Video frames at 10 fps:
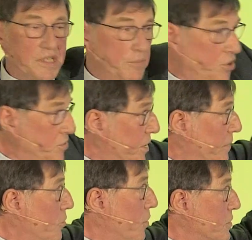have been using,
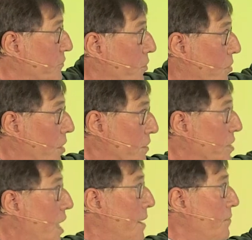of course, for a long
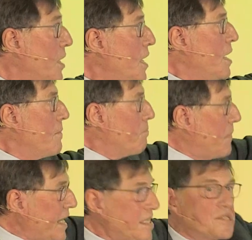time,
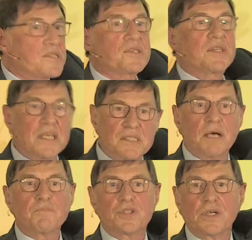makes the
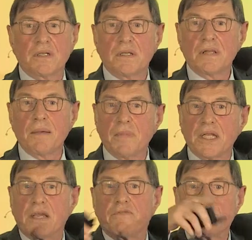assumption that
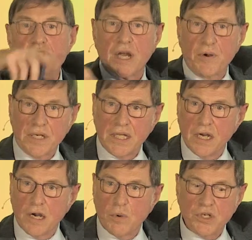many of you share in
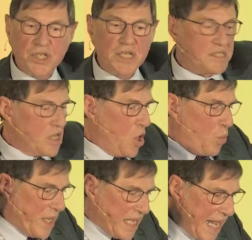here, which is
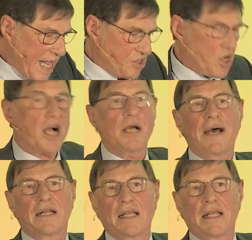we can't talk about an